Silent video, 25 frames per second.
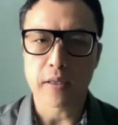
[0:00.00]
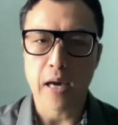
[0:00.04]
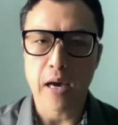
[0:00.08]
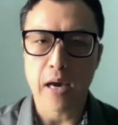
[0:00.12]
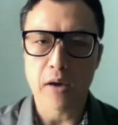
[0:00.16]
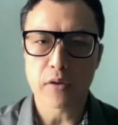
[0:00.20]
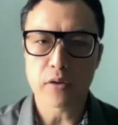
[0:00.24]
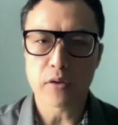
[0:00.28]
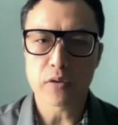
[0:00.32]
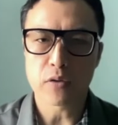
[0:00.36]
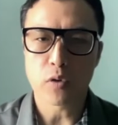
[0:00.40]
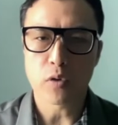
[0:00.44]

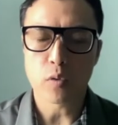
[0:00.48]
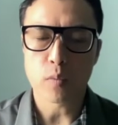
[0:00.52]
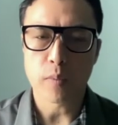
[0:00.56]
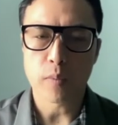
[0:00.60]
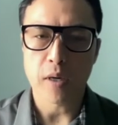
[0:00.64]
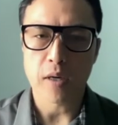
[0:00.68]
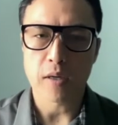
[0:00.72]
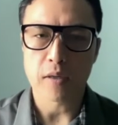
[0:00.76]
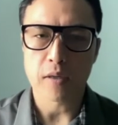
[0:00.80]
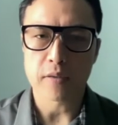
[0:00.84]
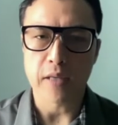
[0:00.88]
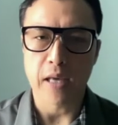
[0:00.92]
how do you go
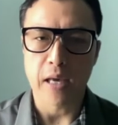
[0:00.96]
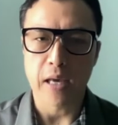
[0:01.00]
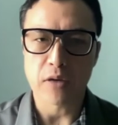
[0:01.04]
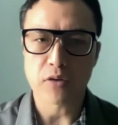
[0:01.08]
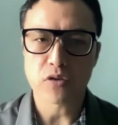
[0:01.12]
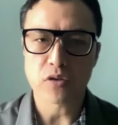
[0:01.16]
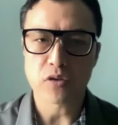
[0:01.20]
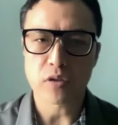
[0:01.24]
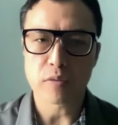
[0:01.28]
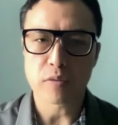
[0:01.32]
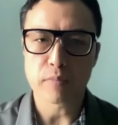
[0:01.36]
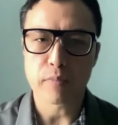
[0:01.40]
about
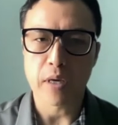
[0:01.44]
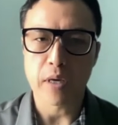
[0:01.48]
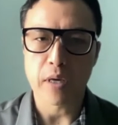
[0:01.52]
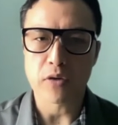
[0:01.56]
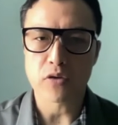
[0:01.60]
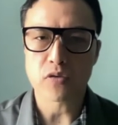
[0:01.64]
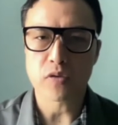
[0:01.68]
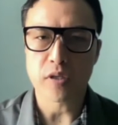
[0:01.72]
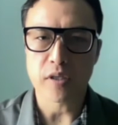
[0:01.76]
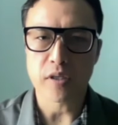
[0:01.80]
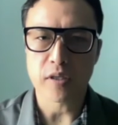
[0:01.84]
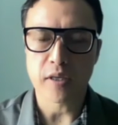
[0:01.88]
actually
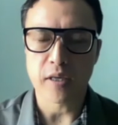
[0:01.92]
measuring